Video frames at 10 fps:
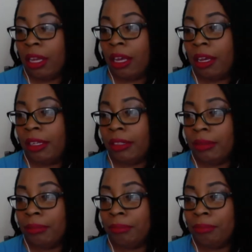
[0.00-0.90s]

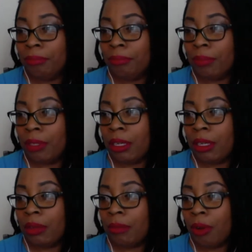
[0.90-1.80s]
um,
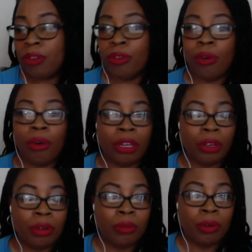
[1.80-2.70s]
um, also
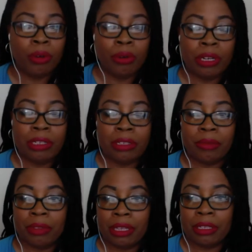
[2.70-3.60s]
audio recordings,
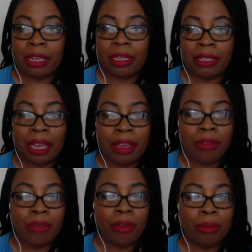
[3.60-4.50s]
different things like that.
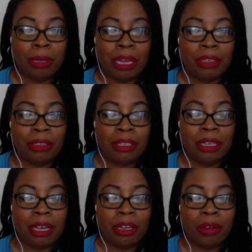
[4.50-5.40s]
You can go to
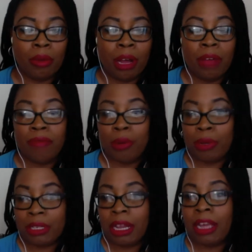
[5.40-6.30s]
bit.ly
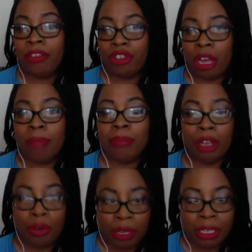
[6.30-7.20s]
forward slash shop
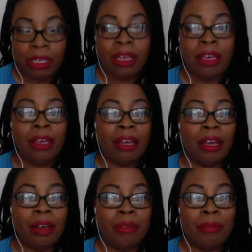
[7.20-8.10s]
Toni.
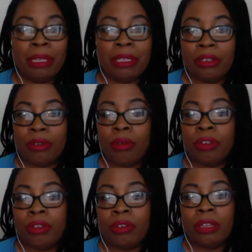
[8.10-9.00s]
Um, the business
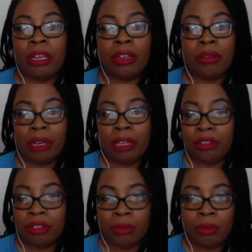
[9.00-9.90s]
courses are there, the
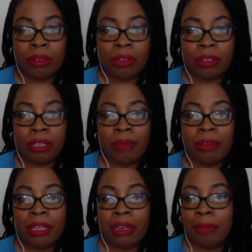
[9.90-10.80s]
relationship courses,
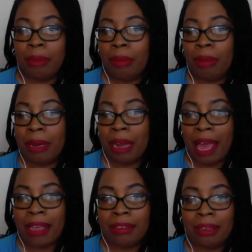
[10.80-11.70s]
everything that people have been
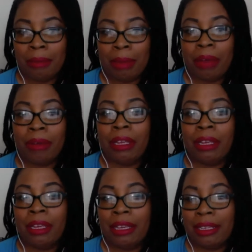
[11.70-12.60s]
asking about
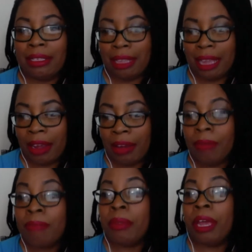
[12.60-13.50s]
is
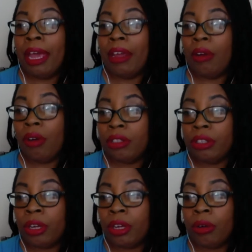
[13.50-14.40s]
there. And
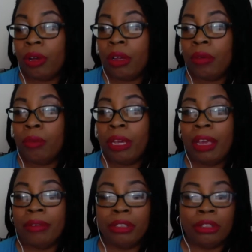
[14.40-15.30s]
also, um, we
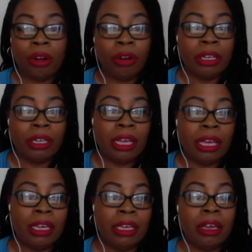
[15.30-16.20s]
have started
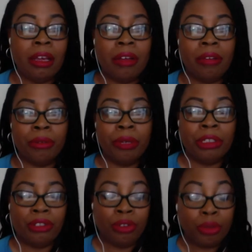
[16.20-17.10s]
a uh, cre-
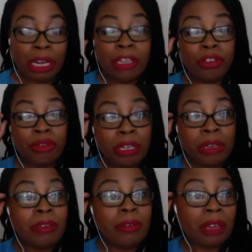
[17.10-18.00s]
create
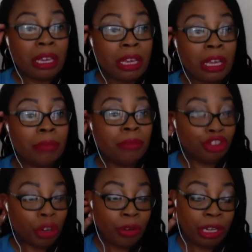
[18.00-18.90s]
streams of income
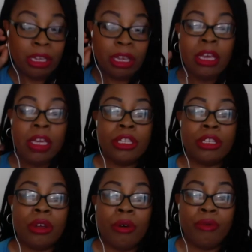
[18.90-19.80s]
journey.
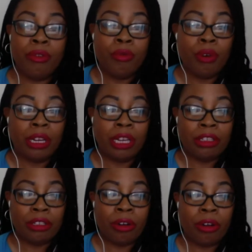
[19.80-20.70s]
So if you want to
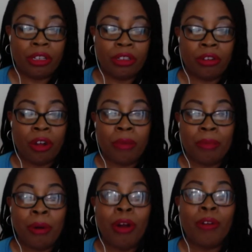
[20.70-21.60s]
get started, start with
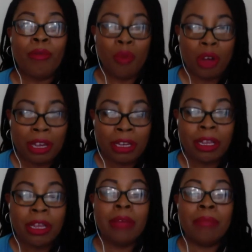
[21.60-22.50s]
part one
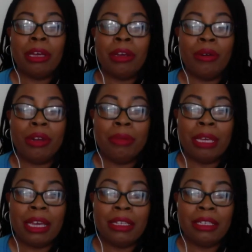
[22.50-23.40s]
by going to
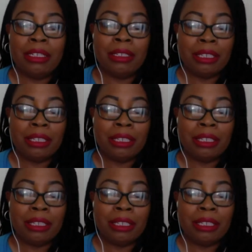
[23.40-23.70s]
bitly